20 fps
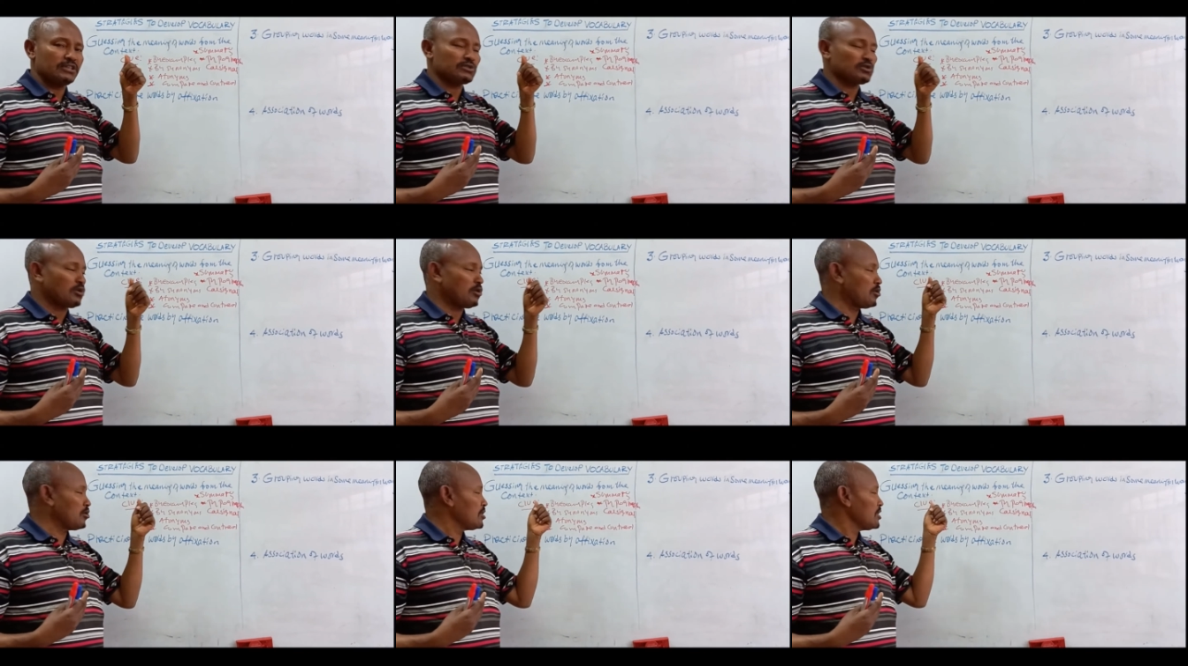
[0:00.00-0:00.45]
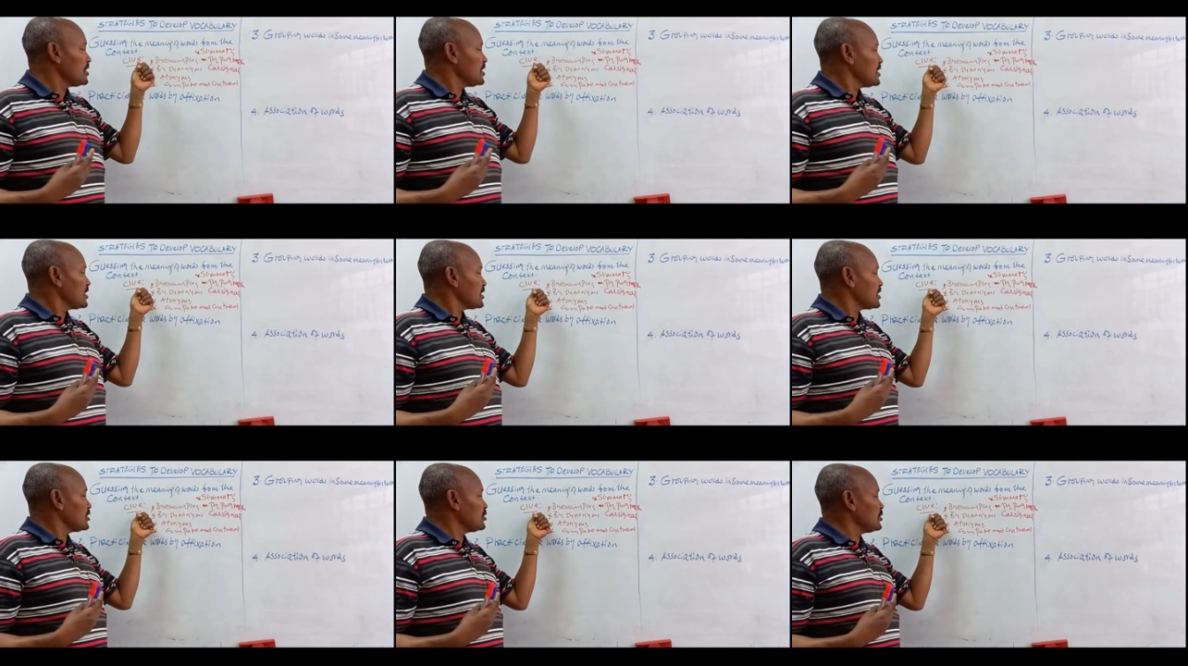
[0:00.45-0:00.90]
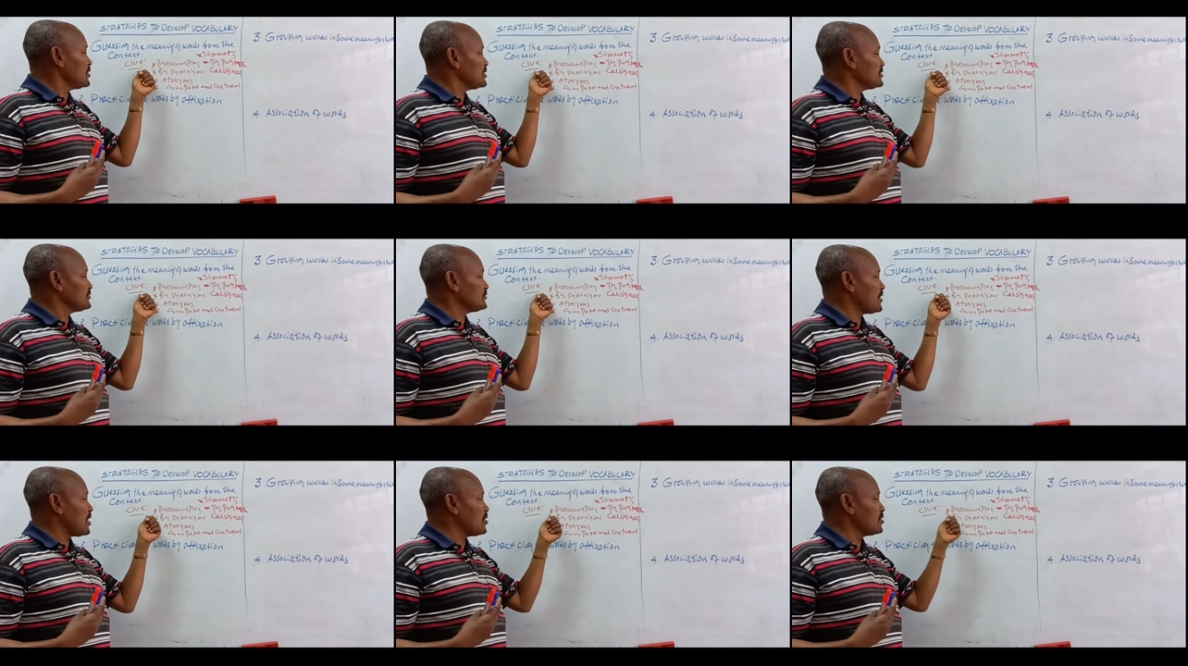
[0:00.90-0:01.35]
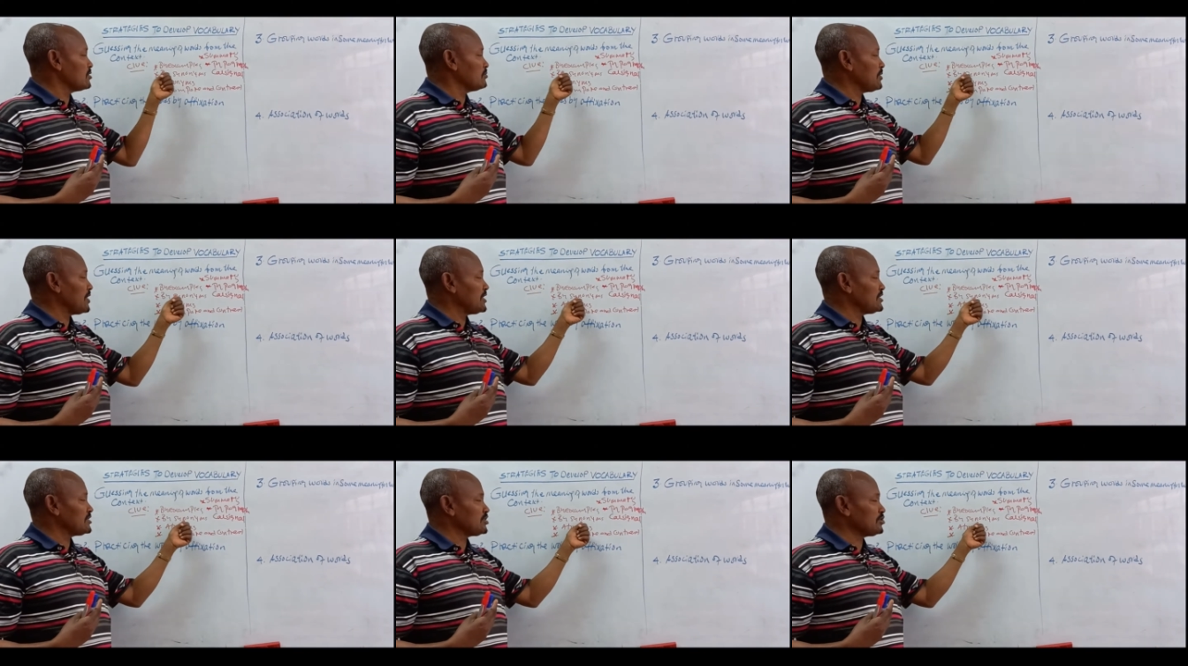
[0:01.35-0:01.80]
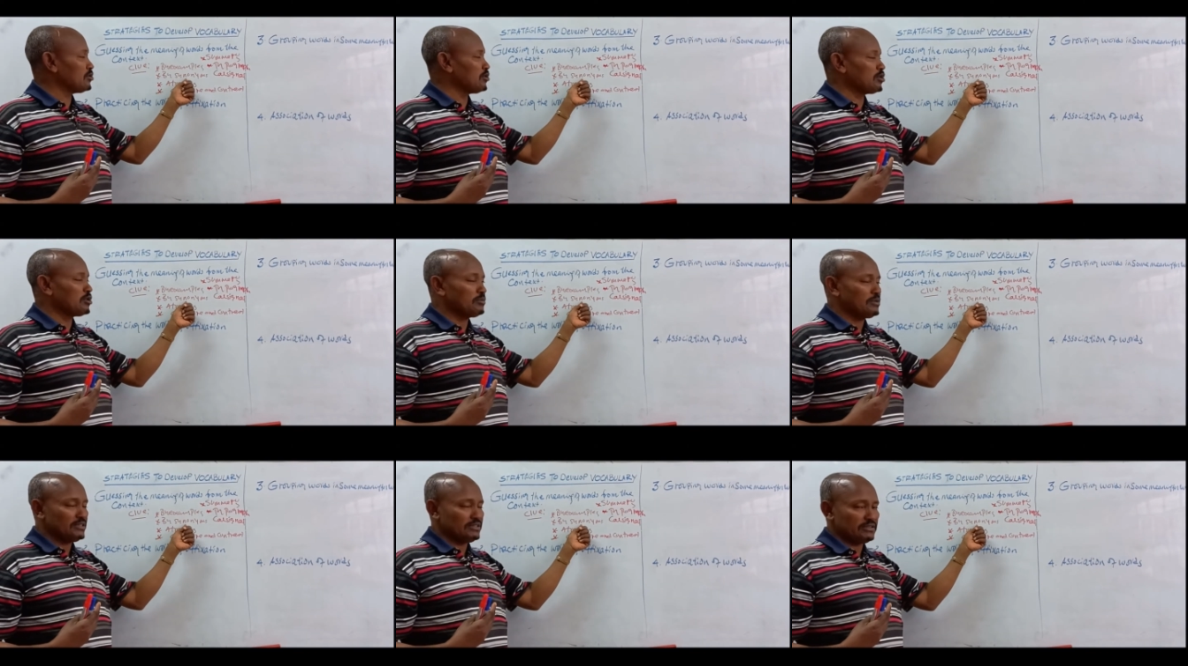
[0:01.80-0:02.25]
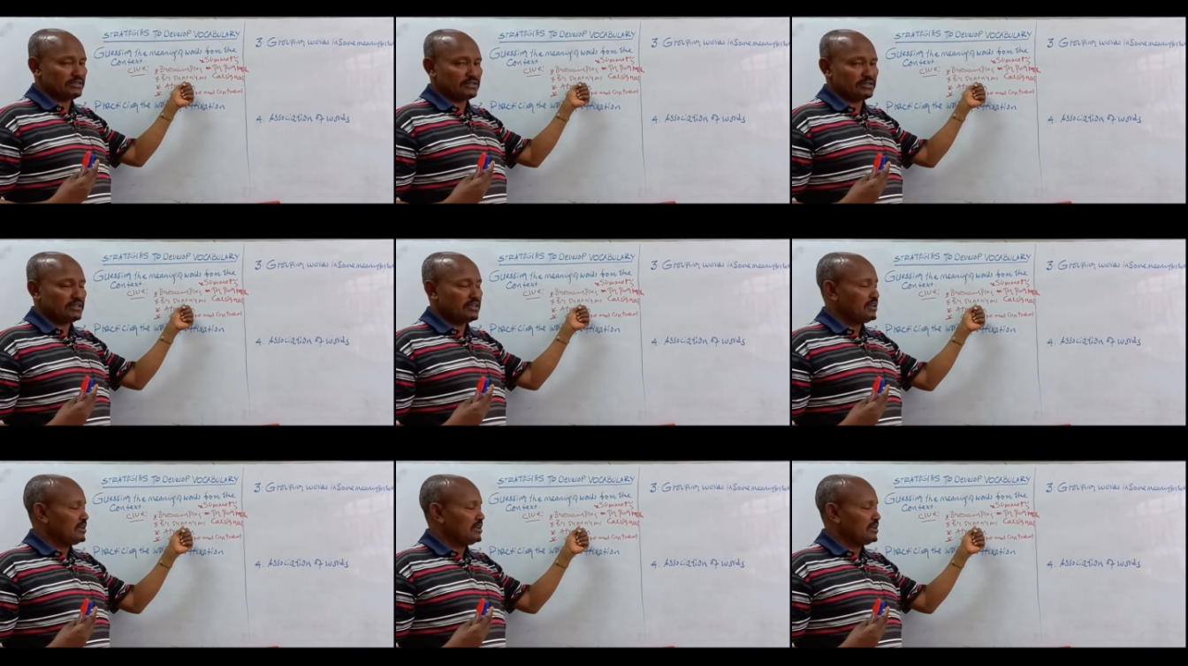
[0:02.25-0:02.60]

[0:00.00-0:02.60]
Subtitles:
So clue is found by synonyms.